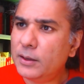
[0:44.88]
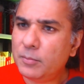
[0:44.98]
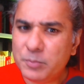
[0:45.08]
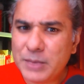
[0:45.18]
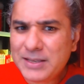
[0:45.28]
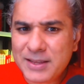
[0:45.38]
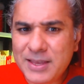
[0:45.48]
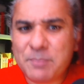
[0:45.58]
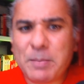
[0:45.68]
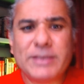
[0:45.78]
There's
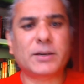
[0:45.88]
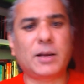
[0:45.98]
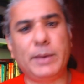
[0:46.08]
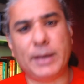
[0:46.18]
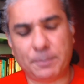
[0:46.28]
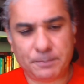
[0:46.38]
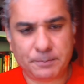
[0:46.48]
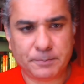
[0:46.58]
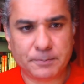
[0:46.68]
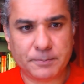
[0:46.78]
nothing major coming up.
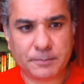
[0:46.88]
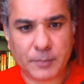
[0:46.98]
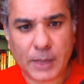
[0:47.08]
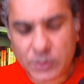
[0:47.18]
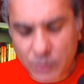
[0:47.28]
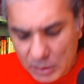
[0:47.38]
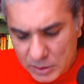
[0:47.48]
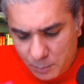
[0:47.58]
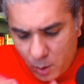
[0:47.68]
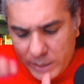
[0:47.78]
It's all
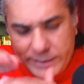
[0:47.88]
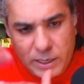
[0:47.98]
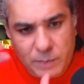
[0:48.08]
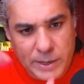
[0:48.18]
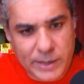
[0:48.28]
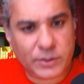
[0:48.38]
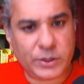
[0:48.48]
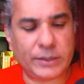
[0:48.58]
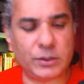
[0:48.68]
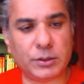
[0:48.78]
small incremental
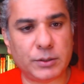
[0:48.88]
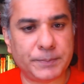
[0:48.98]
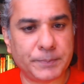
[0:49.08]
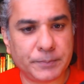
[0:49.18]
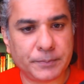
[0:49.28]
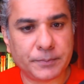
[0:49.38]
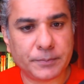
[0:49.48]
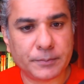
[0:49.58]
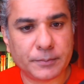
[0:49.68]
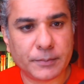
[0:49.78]
changes.
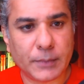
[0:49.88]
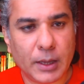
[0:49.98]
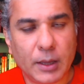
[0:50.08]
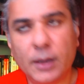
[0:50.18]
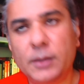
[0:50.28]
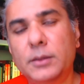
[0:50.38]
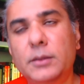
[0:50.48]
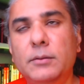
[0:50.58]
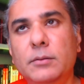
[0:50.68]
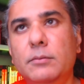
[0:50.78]
And
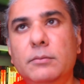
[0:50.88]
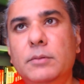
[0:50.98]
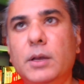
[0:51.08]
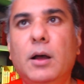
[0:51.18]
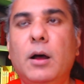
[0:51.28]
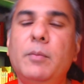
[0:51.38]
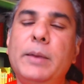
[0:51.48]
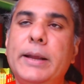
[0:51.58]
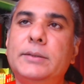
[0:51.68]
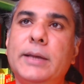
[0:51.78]
the government
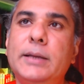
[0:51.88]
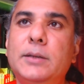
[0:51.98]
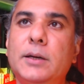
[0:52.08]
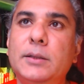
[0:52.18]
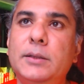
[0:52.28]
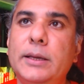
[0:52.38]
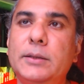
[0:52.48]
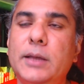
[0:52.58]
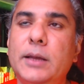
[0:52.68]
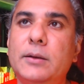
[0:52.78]
has said certain
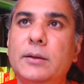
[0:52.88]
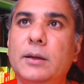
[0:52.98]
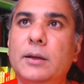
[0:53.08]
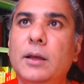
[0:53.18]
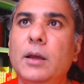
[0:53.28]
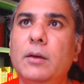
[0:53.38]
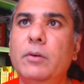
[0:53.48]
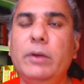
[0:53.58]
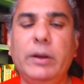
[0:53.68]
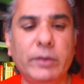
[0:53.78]
things that uh, we
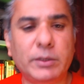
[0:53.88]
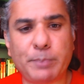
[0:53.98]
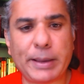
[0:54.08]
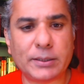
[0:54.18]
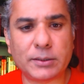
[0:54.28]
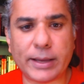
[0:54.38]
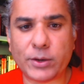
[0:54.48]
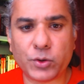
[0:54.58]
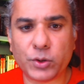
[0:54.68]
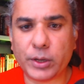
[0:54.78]
will have a space
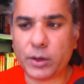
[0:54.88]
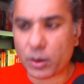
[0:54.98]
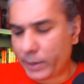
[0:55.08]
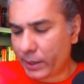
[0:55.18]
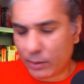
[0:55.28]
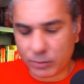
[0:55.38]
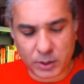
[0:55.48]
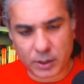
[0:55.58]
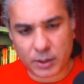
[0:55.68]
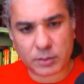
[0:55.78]
station in orbit around
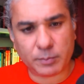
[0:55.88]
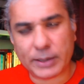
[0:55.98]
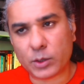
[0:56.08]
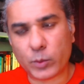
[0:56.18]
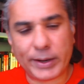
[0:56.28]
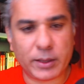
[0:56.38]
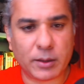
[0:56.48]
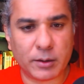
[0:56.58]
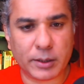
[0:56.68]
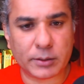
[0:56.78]
the Earth by the twenty
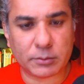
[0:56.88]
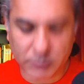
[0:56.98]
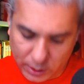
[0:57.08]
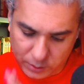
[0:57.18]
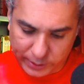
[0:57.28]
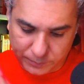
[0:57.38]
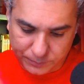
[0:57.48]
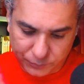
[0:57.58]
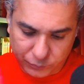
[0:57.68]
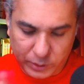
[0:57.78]
thirties. Yeah, great.
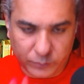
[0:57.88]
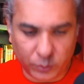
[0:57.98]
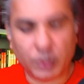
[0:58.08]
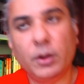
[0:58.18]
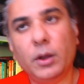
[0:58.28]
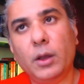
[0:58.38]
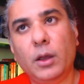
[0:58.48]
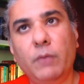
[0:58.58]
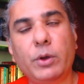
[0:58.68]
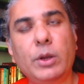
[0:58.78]
Wonderful.
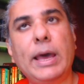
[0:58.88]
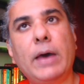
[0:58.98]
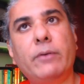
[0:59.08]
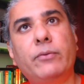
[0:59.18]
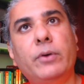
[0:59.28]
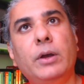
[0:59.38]
And we're going to have